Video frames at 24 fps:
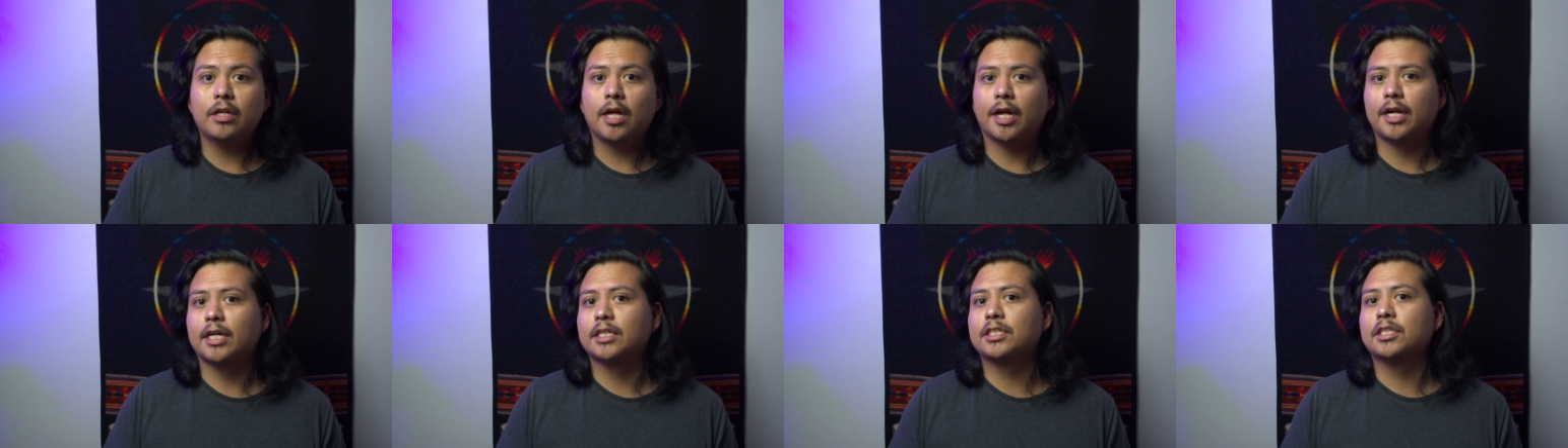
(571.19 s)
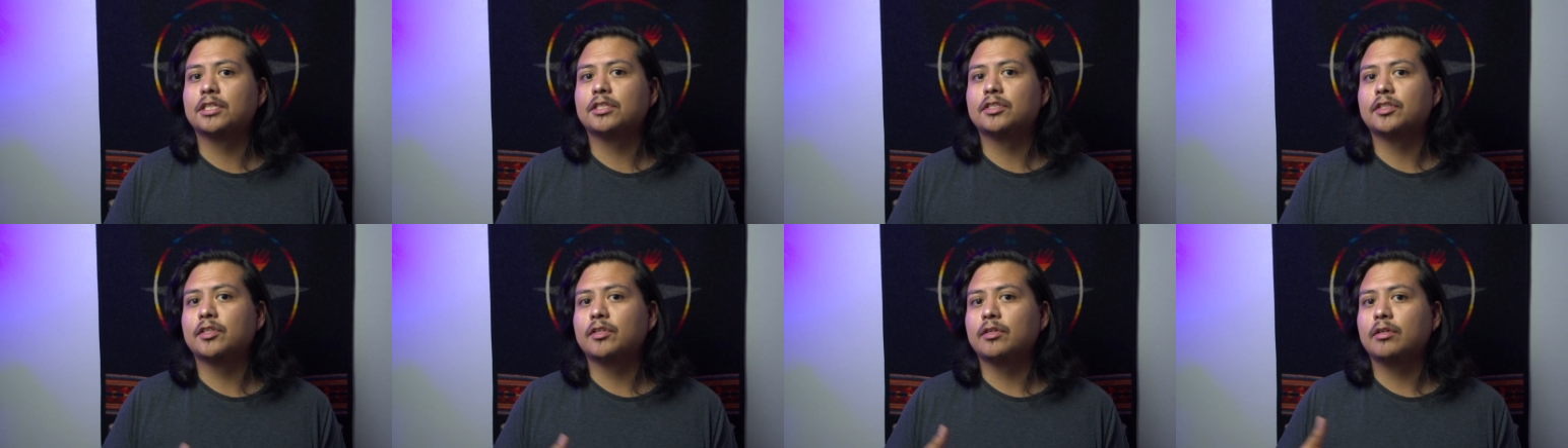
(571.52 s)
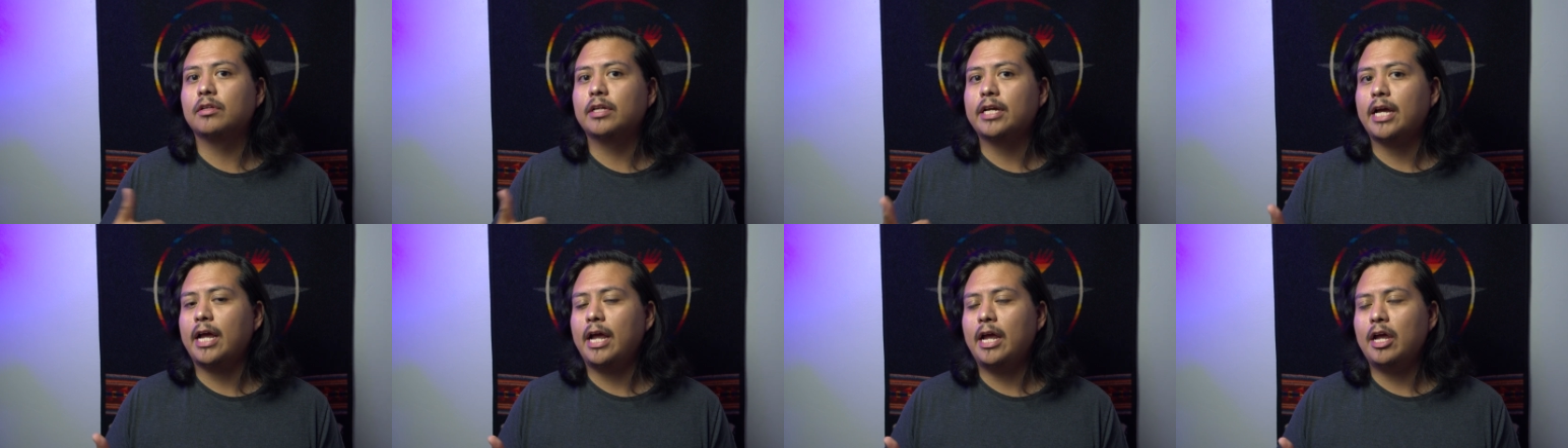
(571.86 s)
not
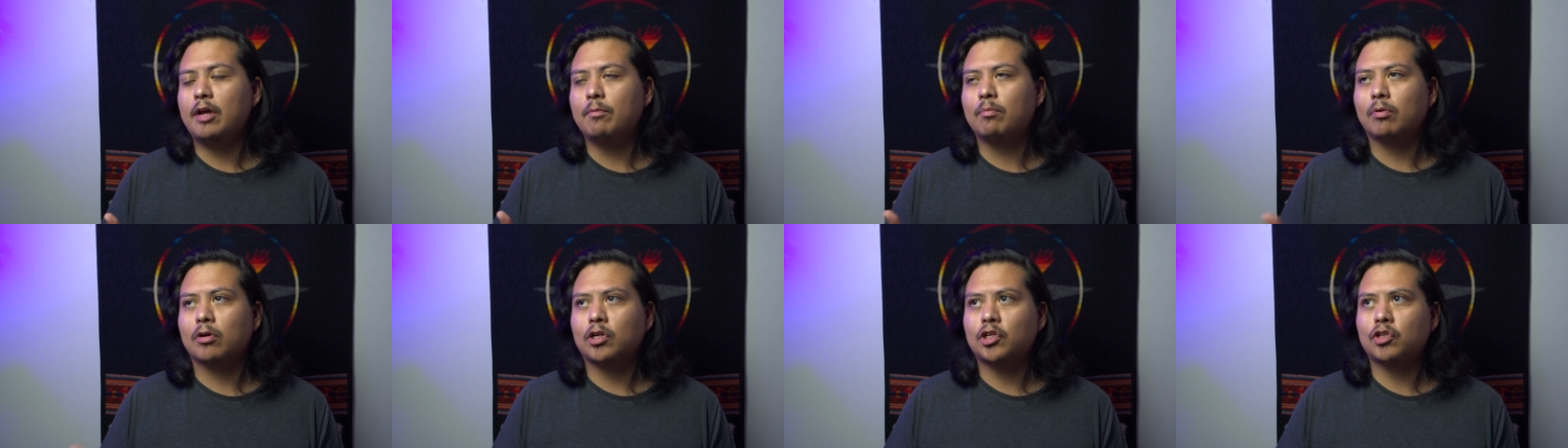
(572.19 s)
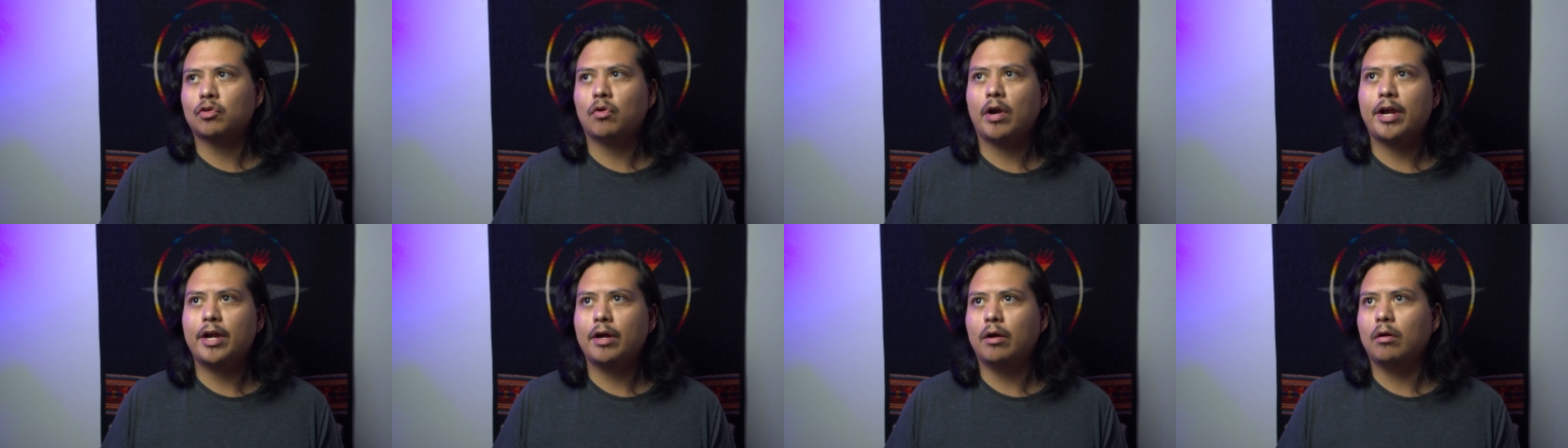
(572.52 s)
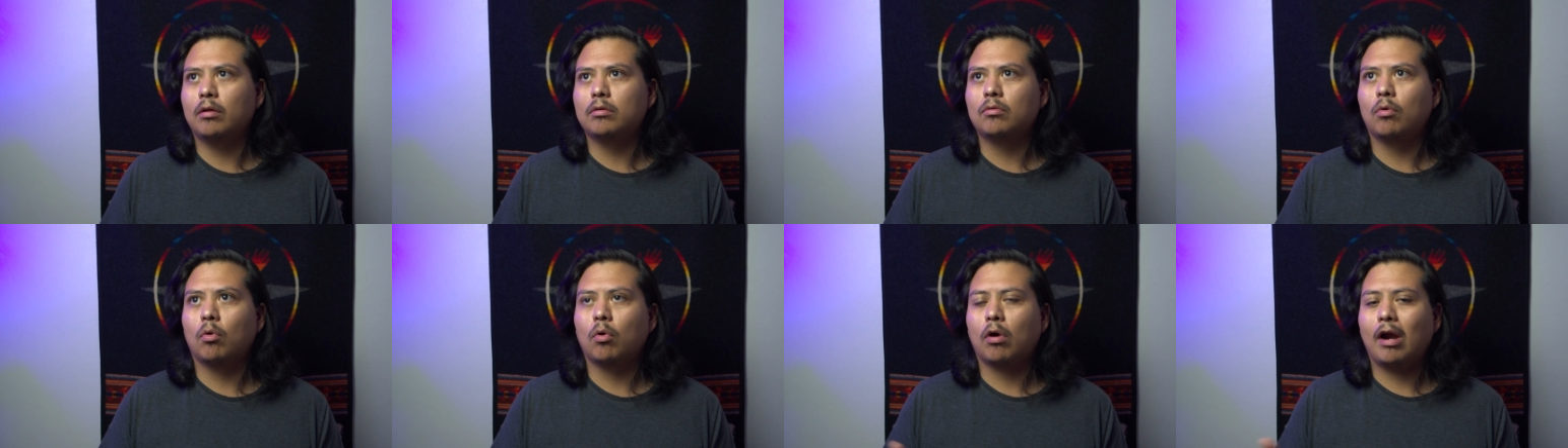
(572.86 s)
necessarily a
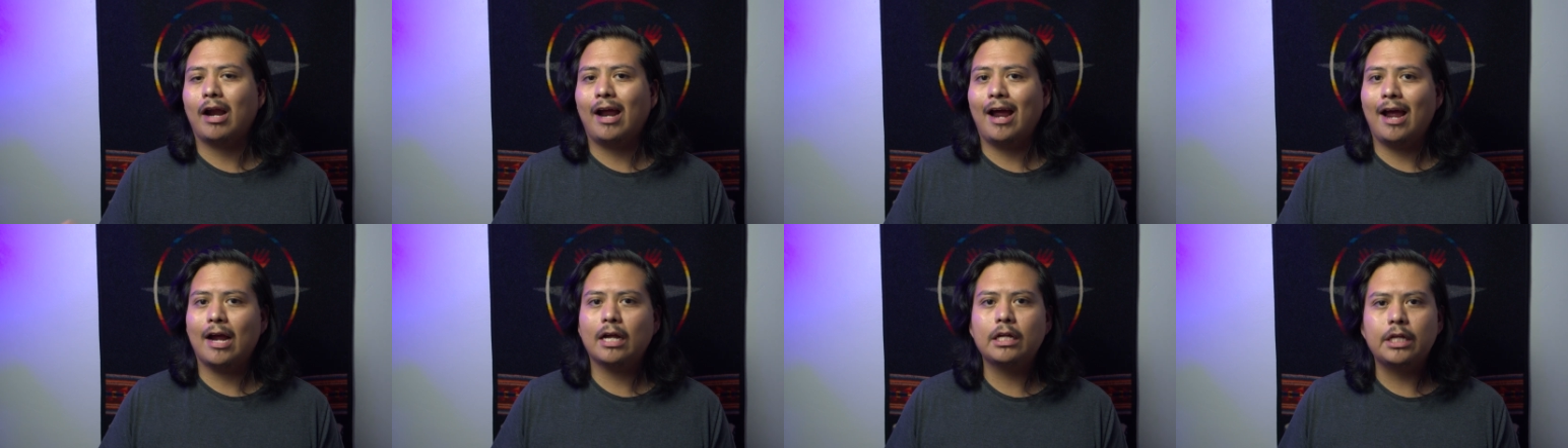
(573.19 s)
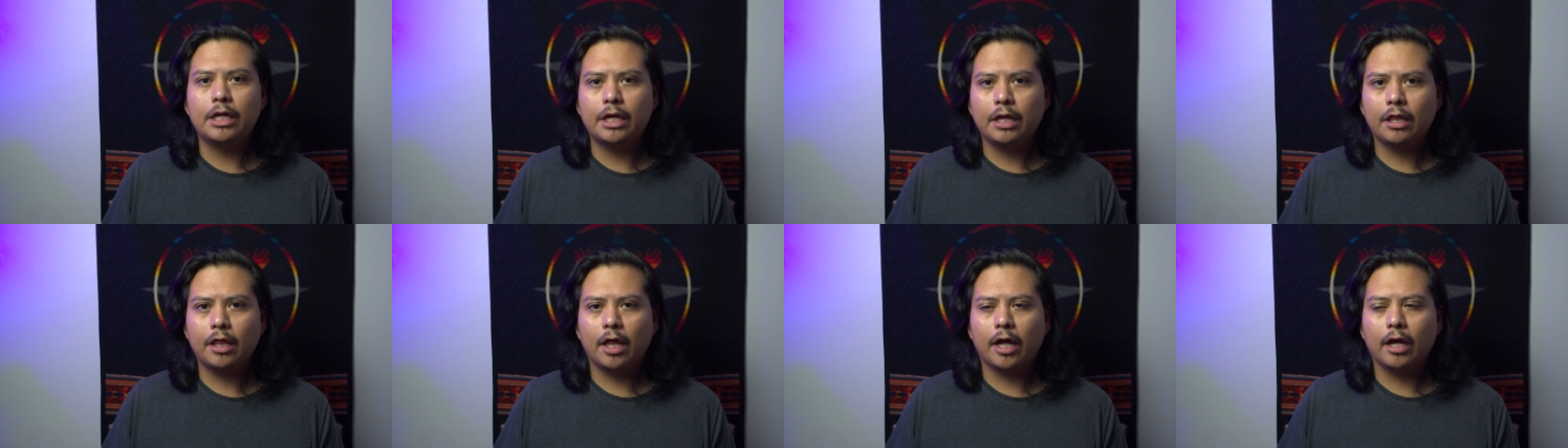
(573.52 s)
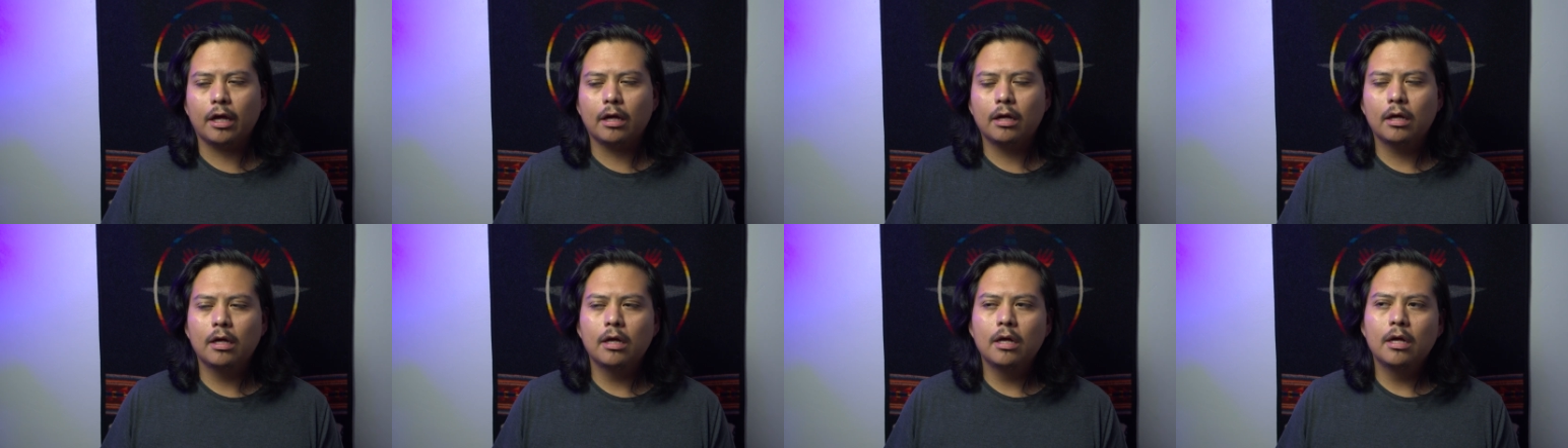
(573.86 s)
portrayal or an acting
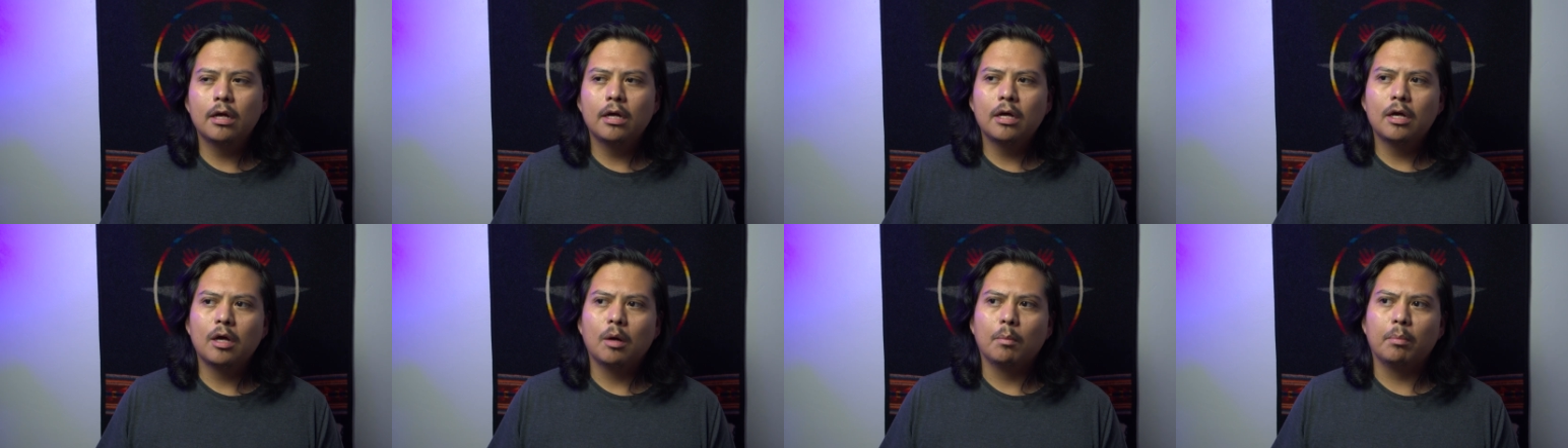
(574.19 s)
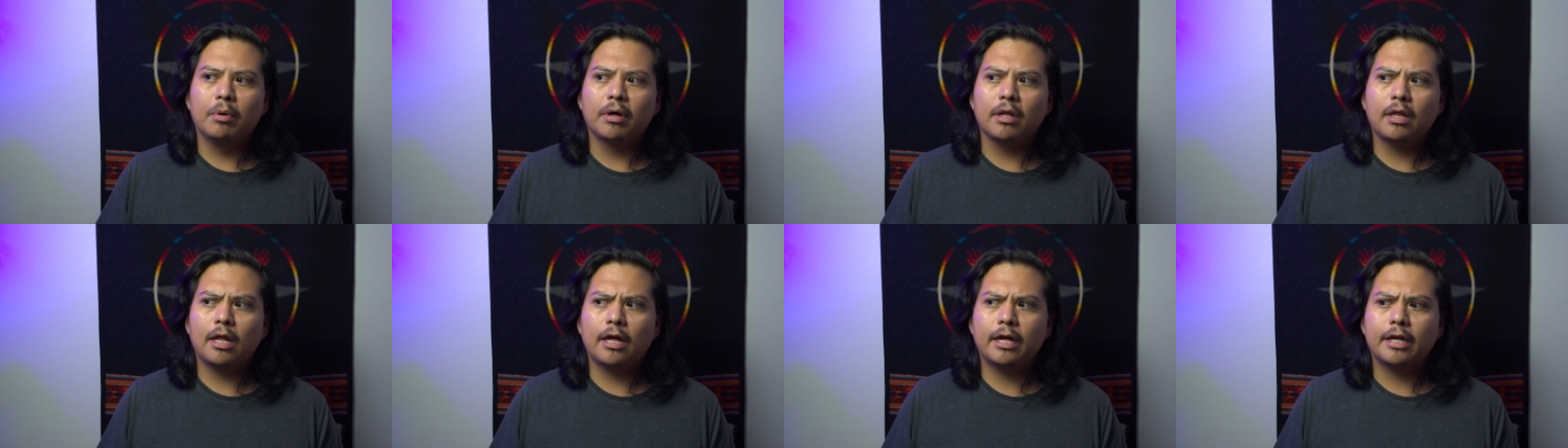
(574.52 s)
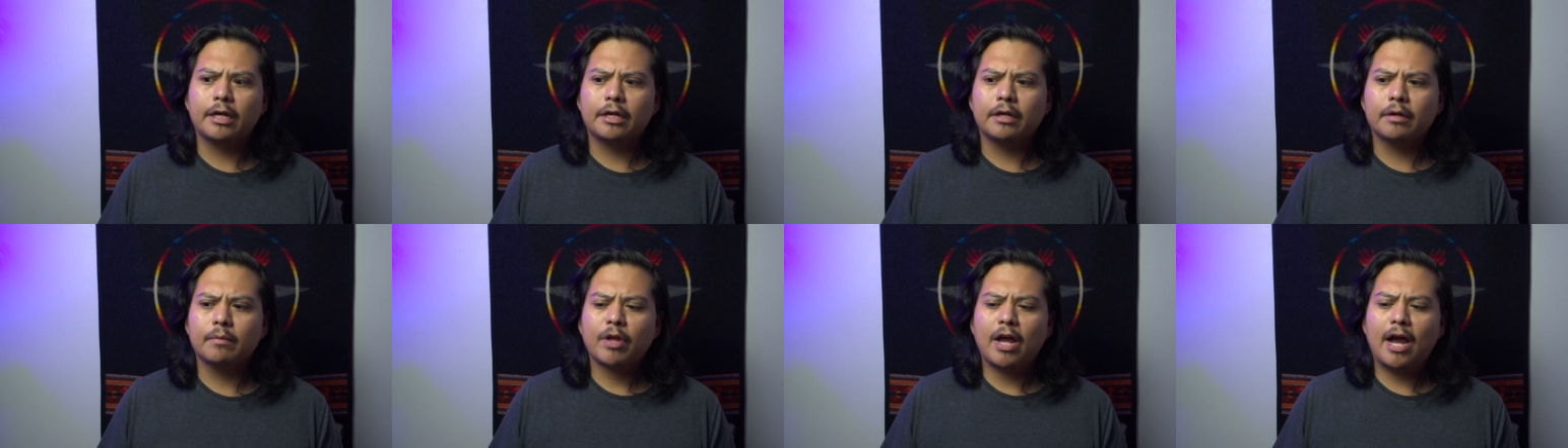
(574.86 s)
thing. But
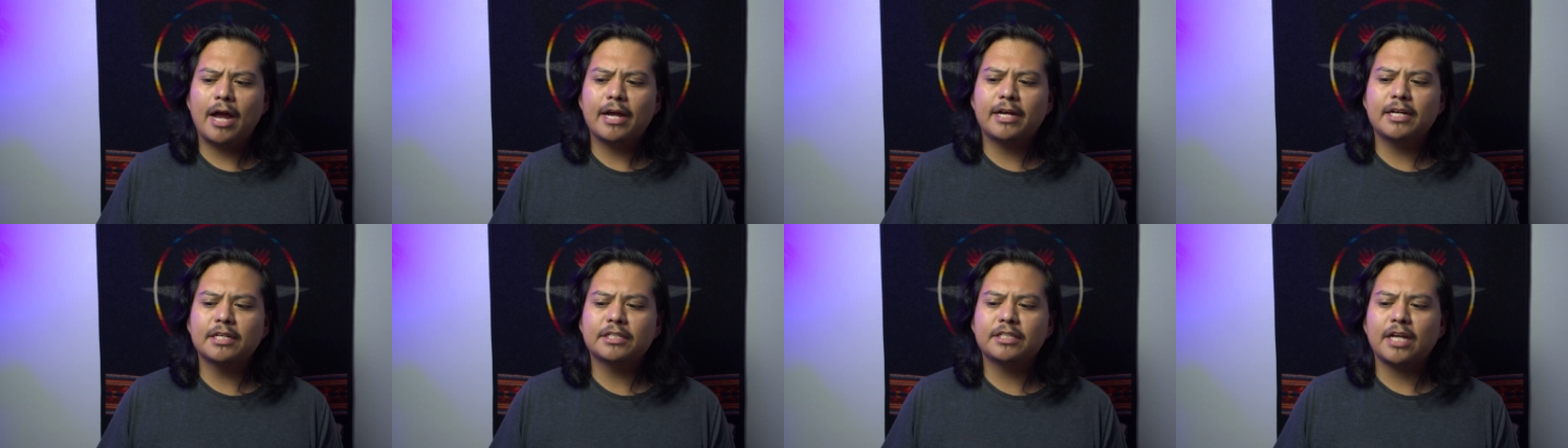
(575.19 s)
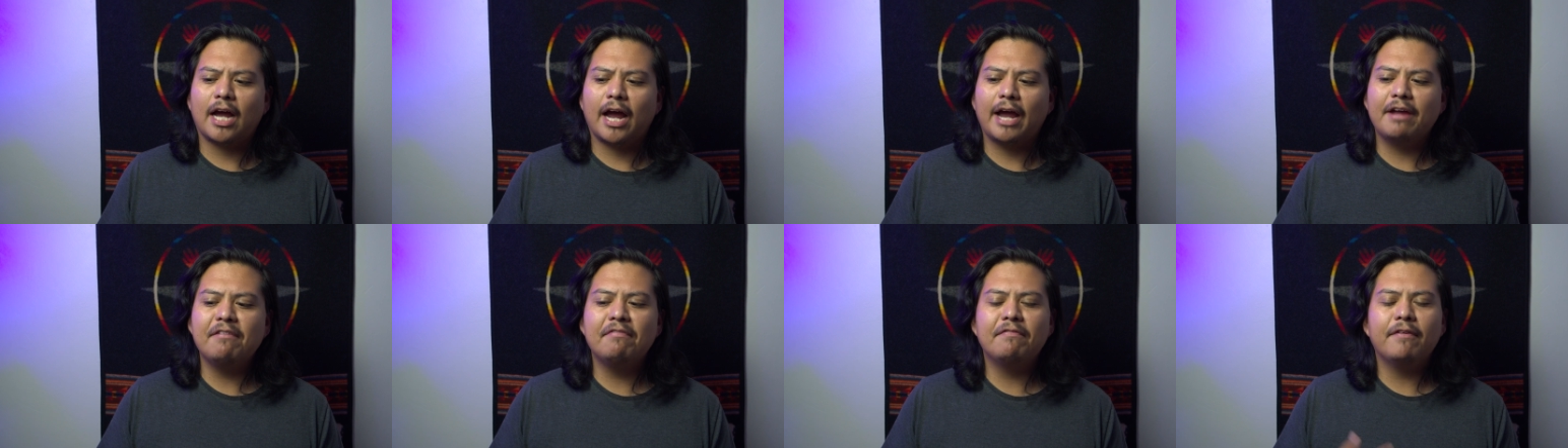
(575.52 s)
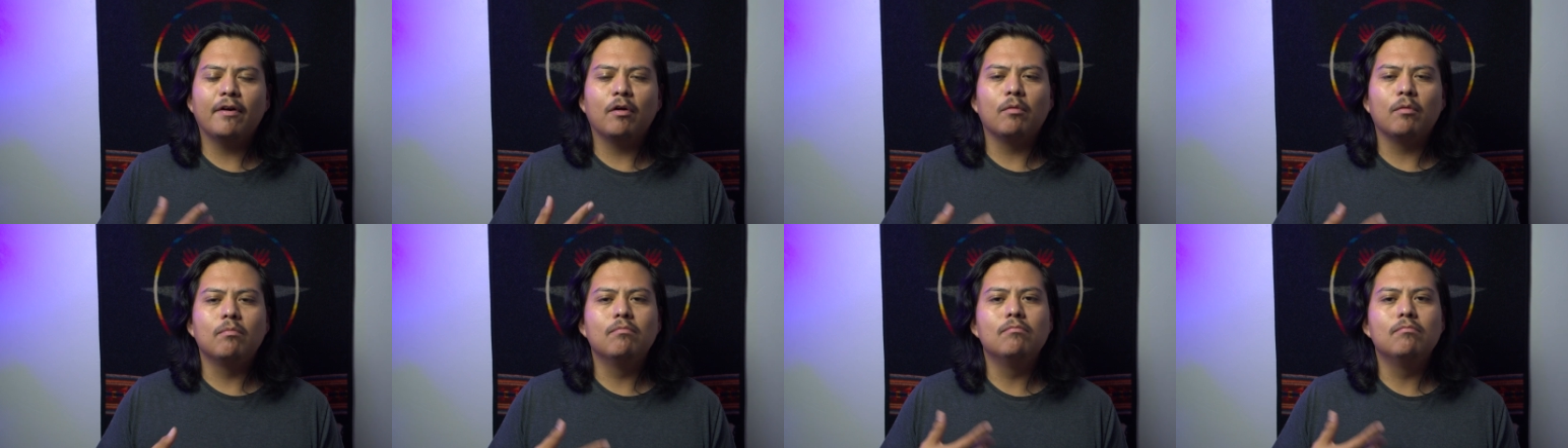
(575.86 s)
like, I guess I felt